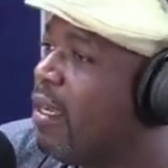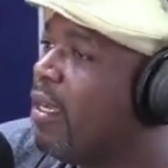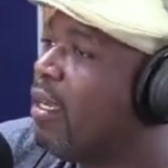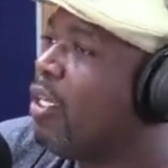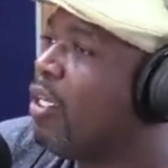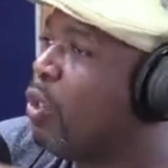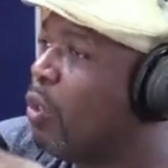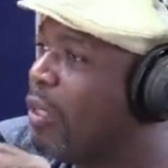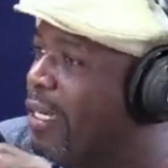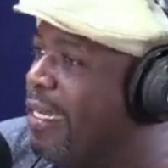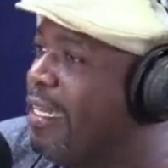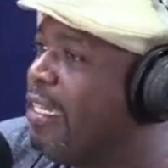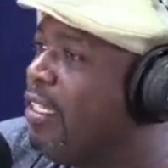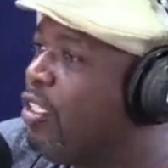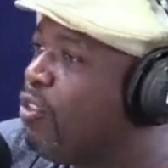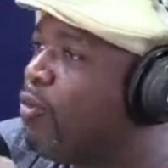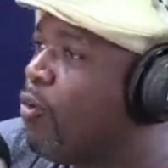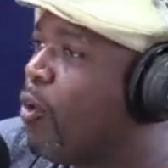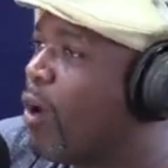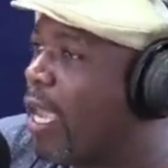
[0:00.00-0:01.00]
your need
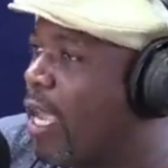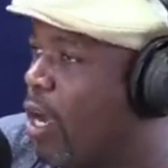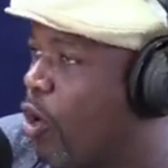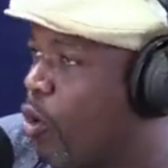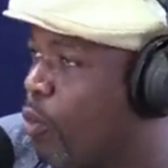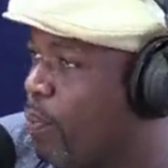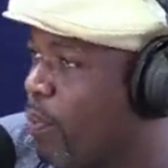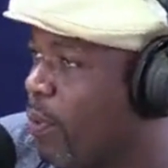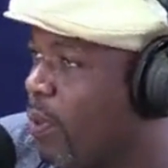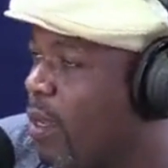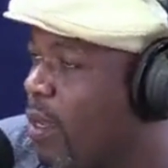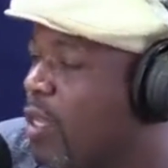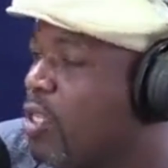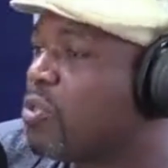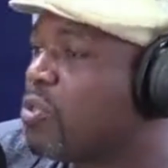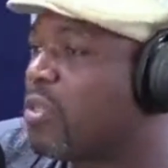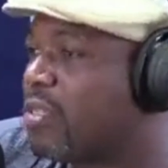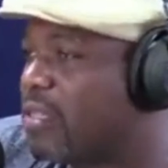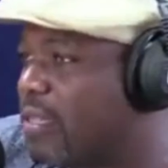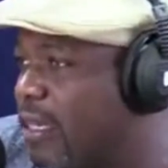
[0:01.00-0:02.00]
for help.
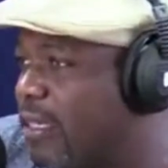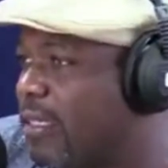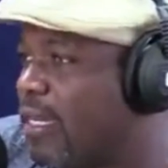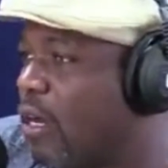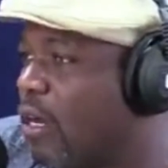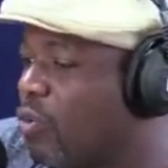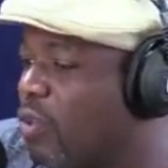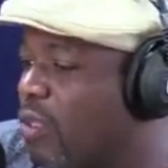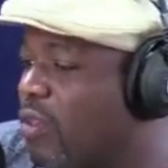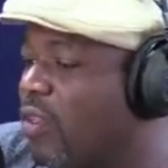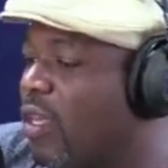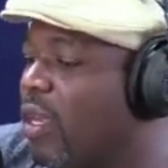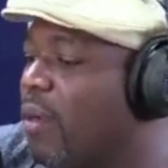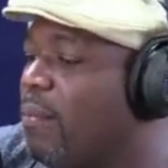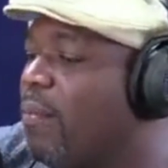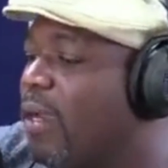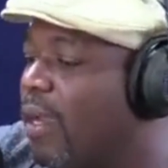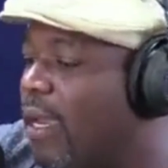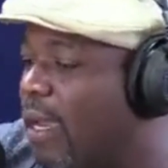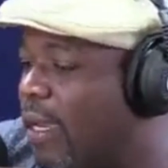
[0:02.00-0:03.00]
So sit down with
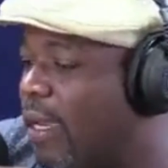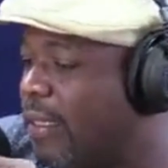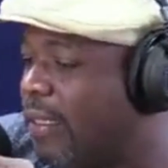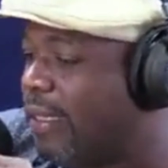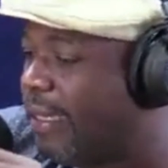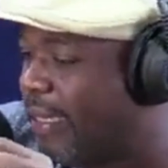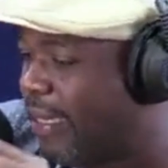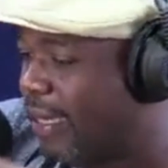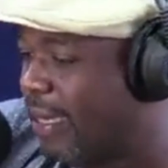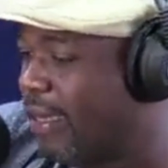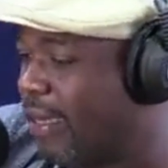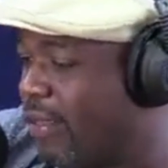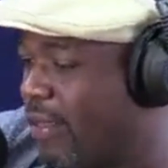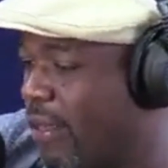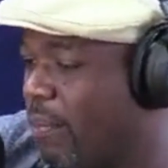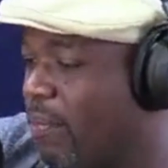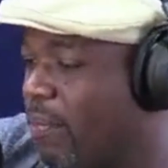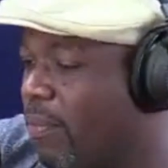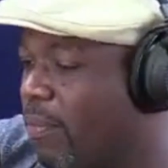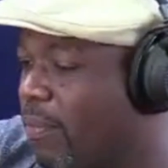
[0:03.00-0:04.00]
them and hear
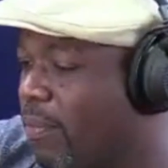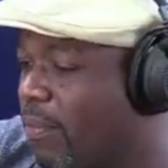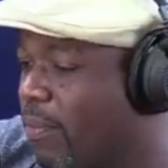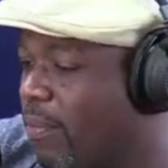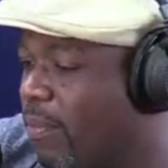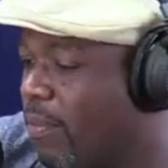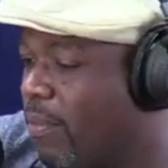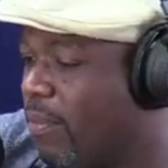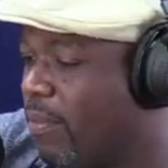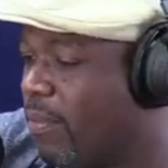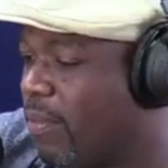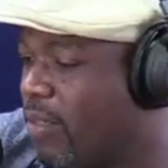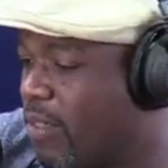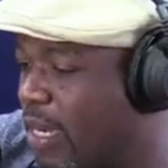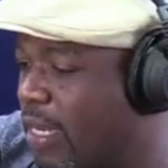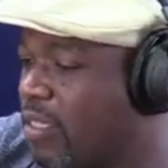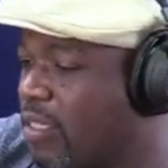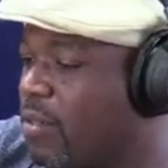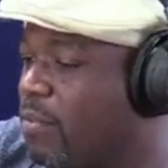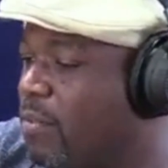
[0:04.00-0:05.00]
them.
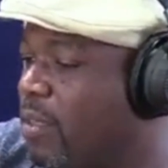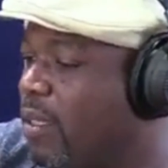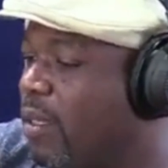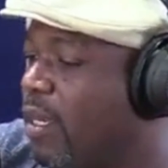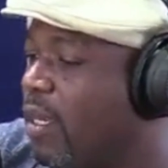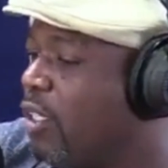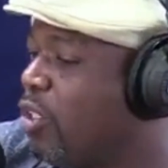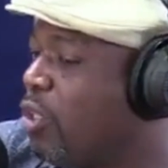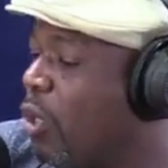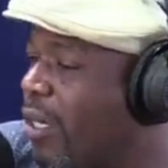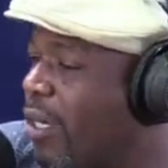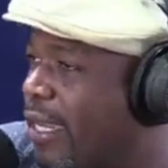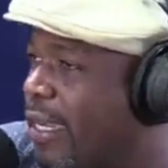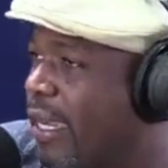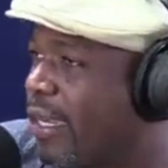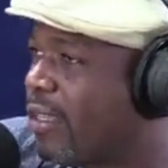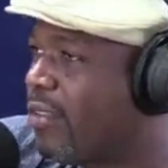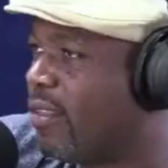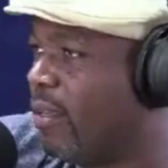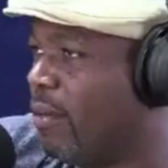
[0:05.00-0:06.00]
Trust me. Don't
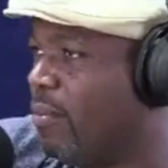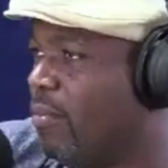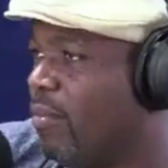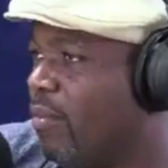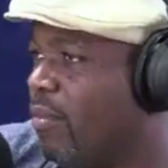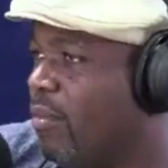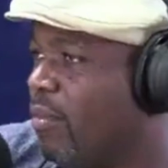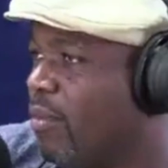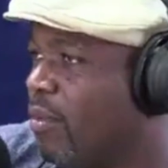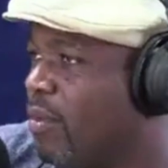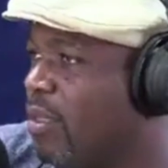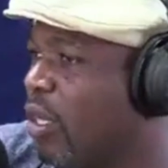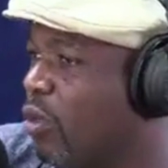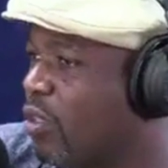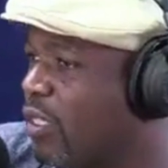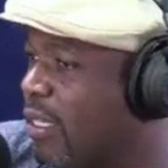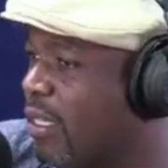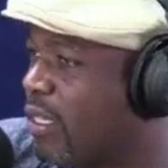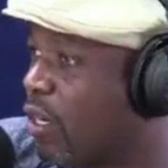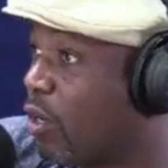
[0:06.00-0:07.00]
gag them. That's so
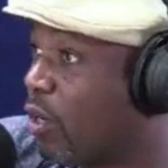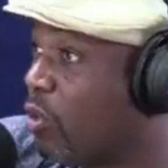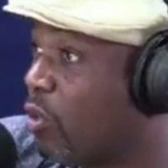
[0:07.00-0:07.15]
true.